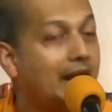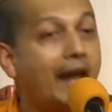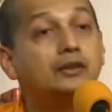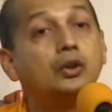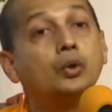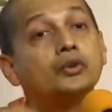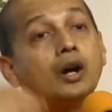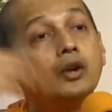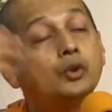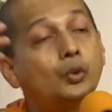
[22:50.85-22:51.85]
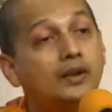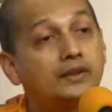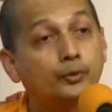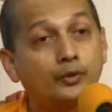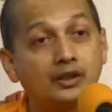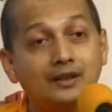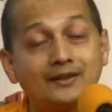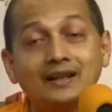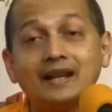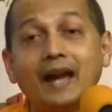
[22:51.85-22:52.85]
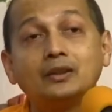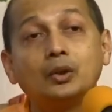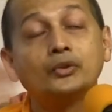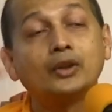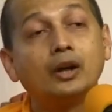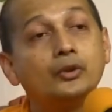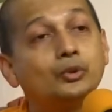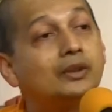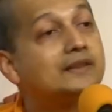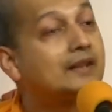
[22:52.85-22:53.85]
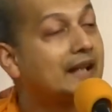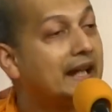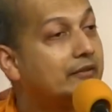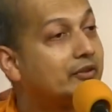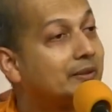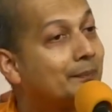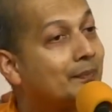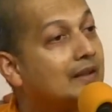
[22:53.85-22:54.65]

and goes on to other worlds and goes on to other lives.